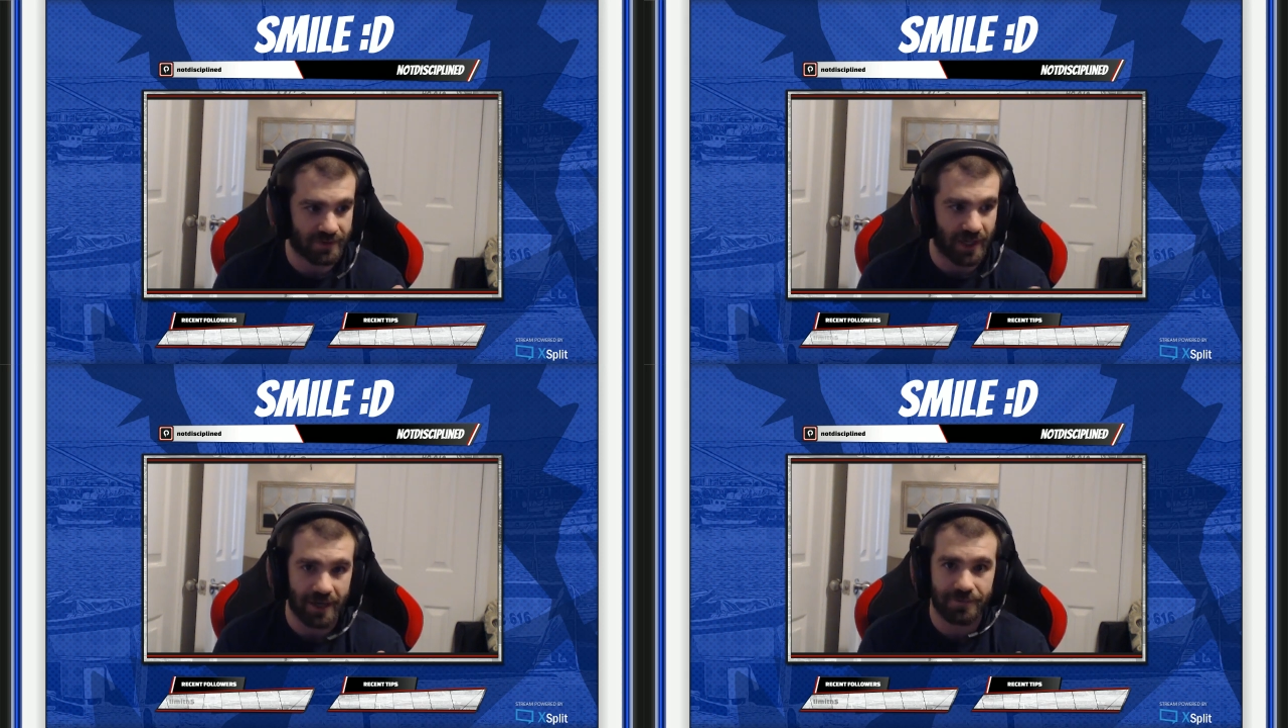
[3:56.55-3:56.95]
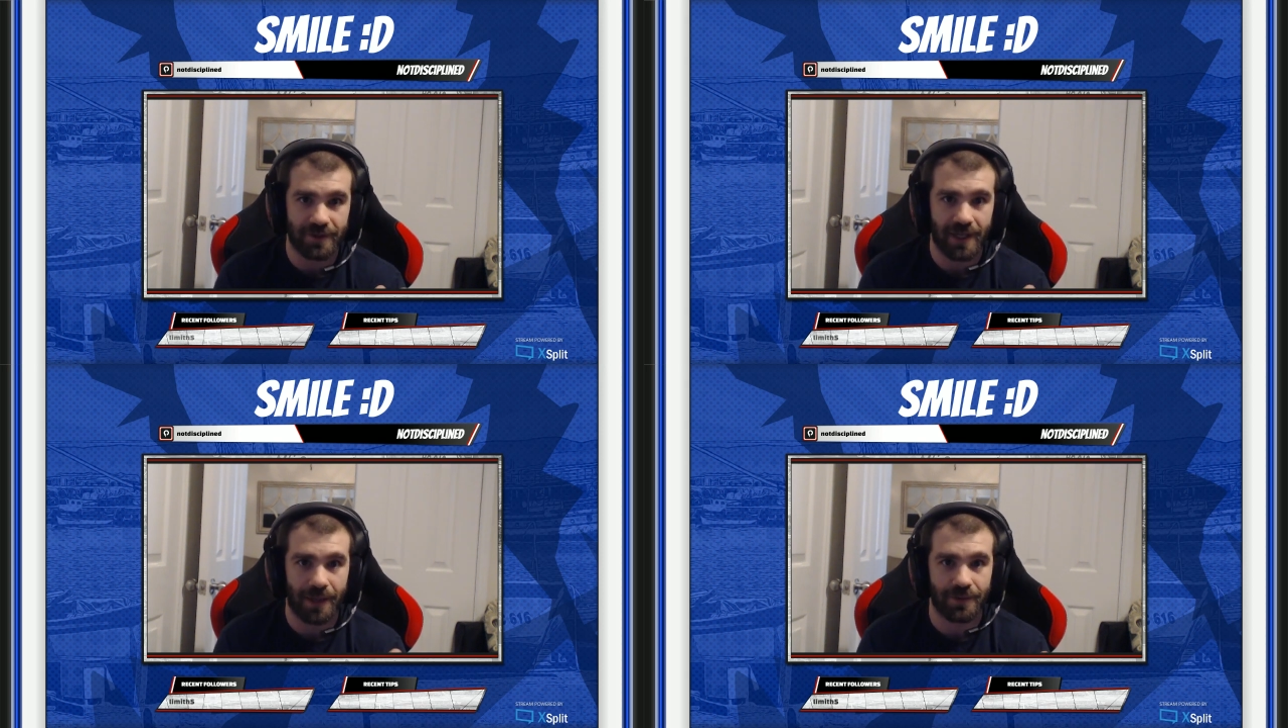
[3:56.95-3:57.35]

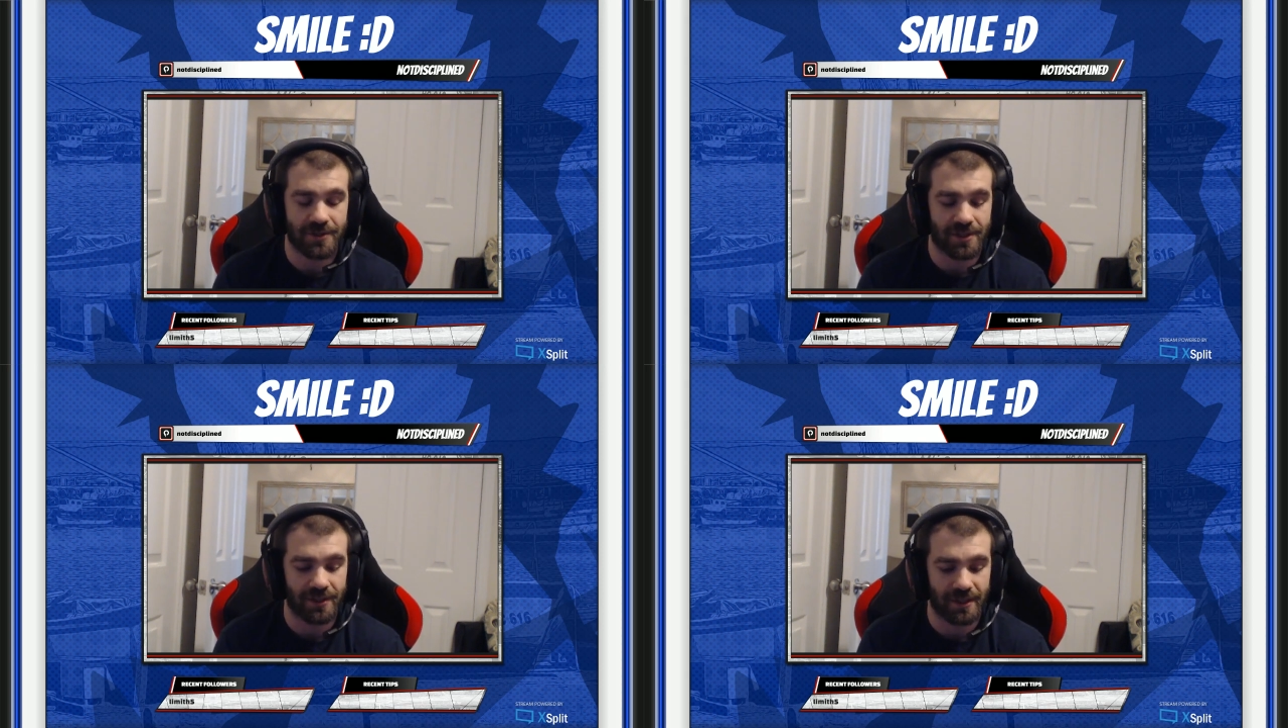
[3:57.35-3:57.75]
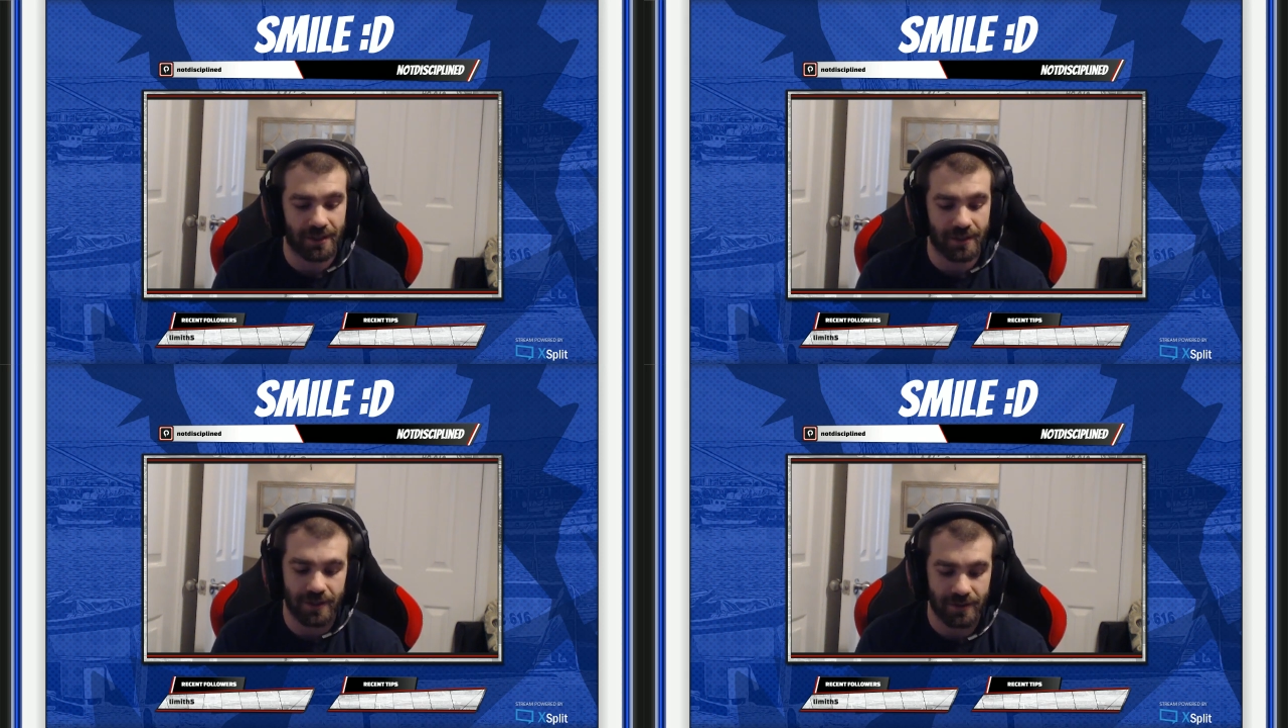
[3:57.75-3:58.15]
thankfully able
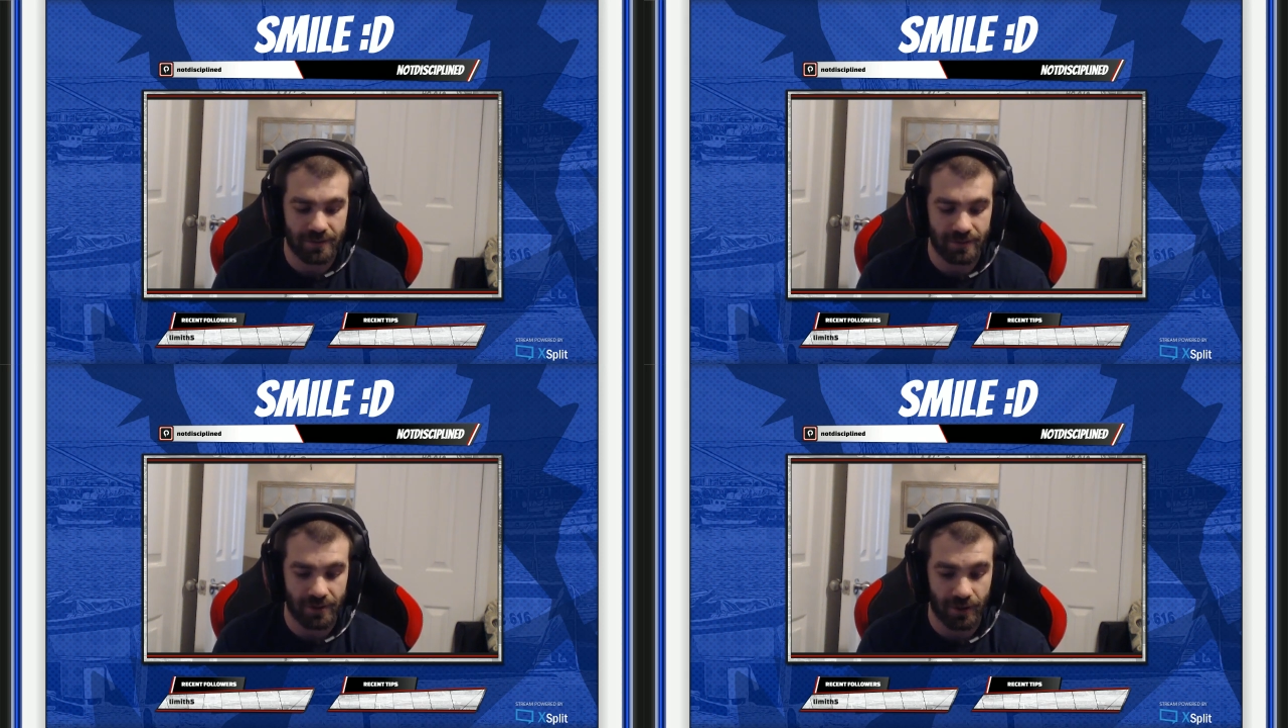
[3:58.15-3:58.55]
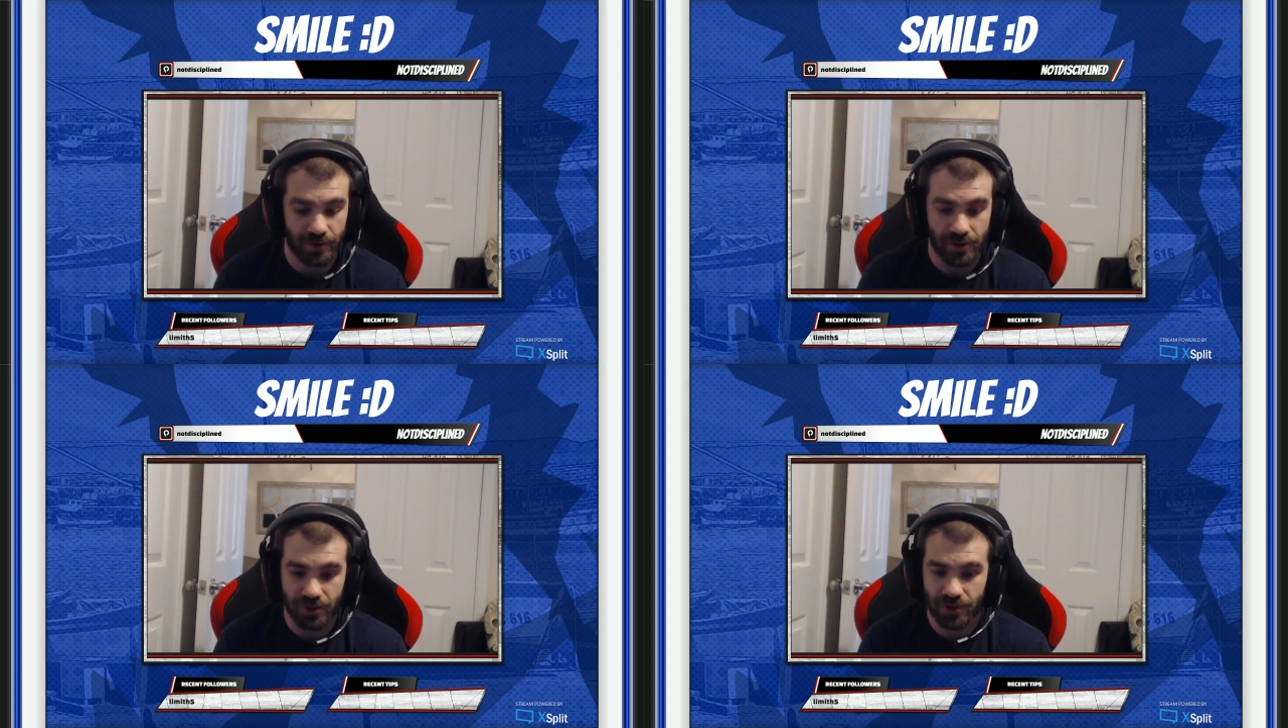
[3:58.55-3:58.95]
to,
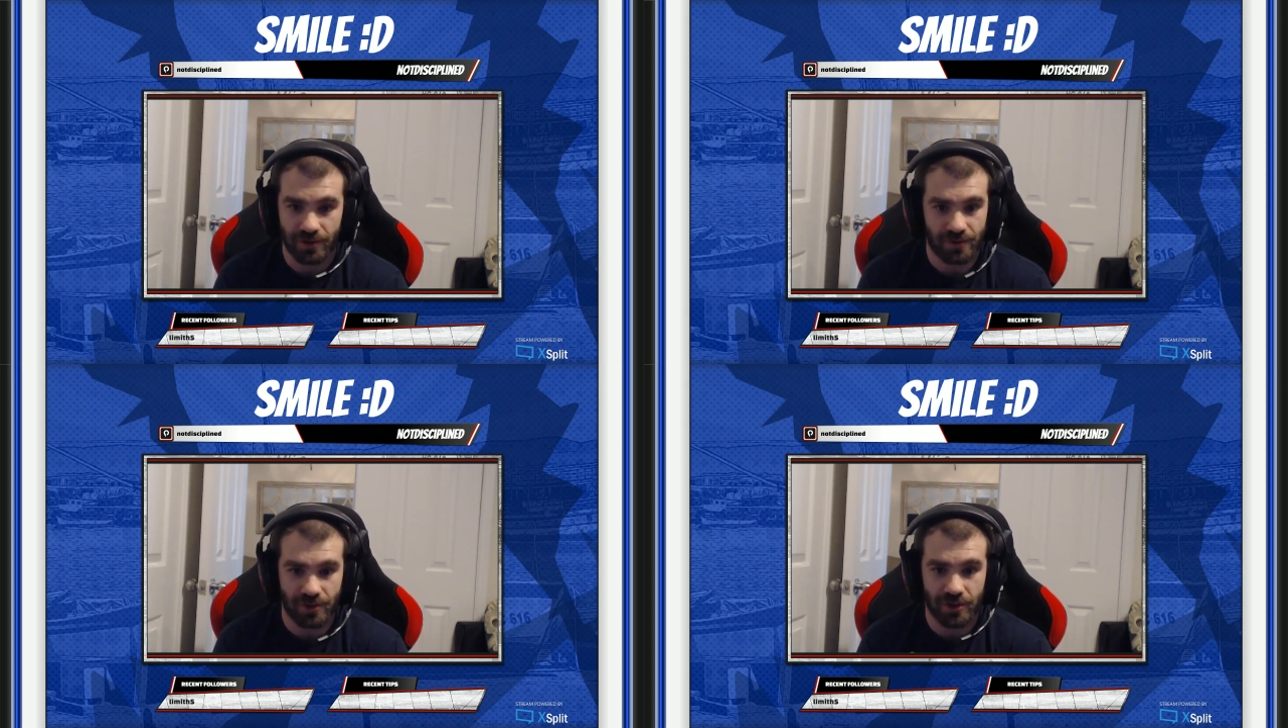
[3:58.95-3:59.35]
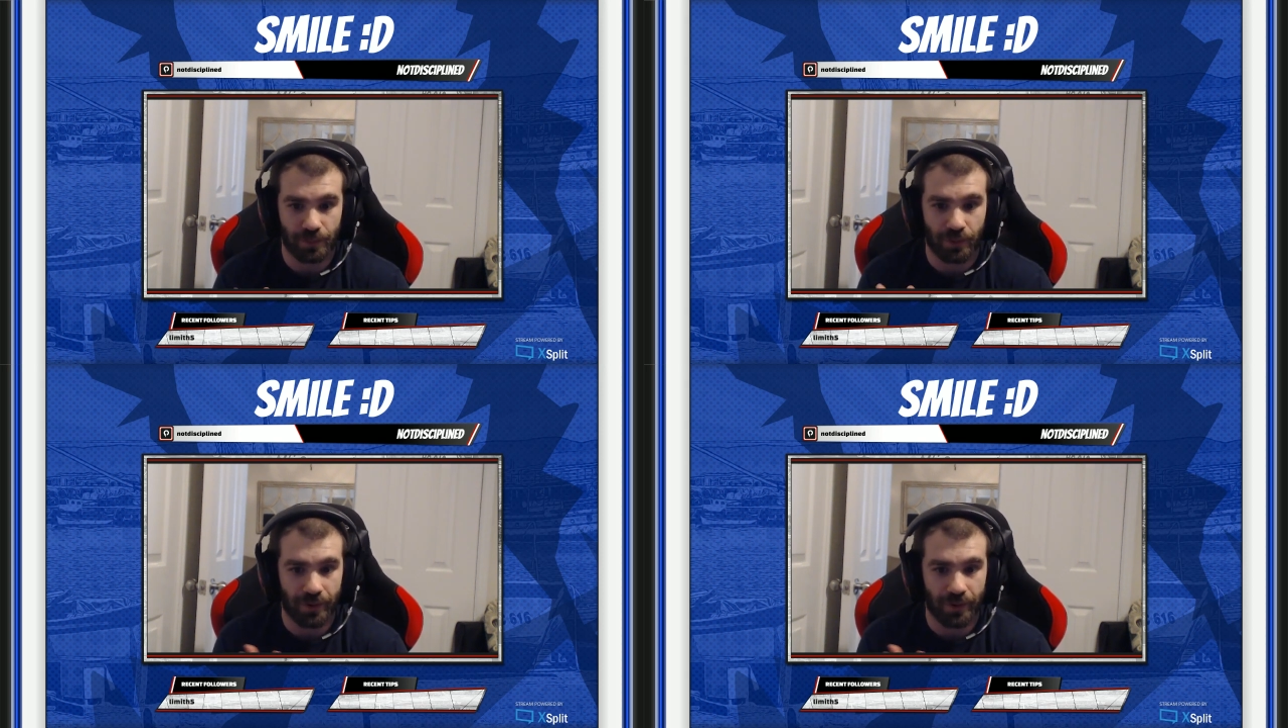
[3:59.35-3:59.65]
support